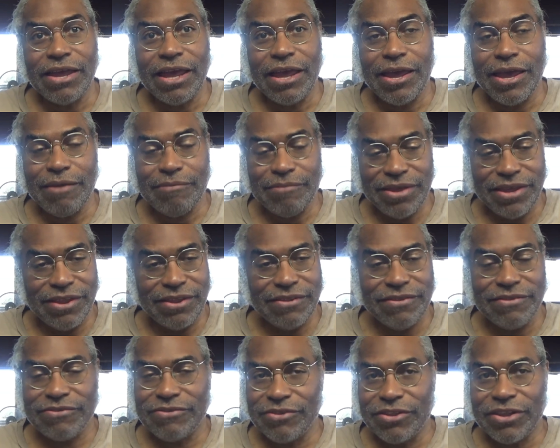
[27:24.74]
I
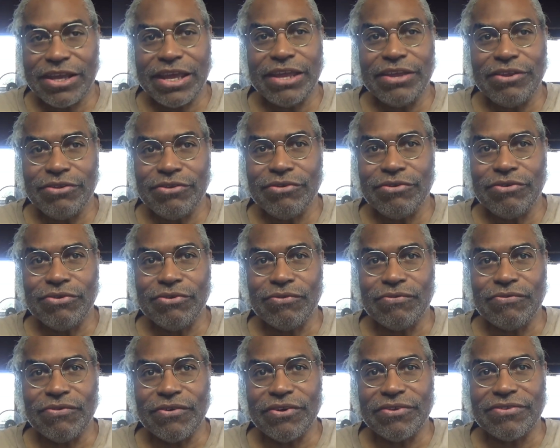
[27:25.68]
mean, look at YouTube,
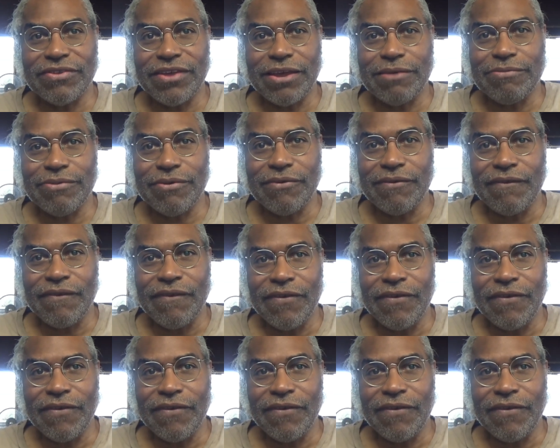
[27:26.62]
for example.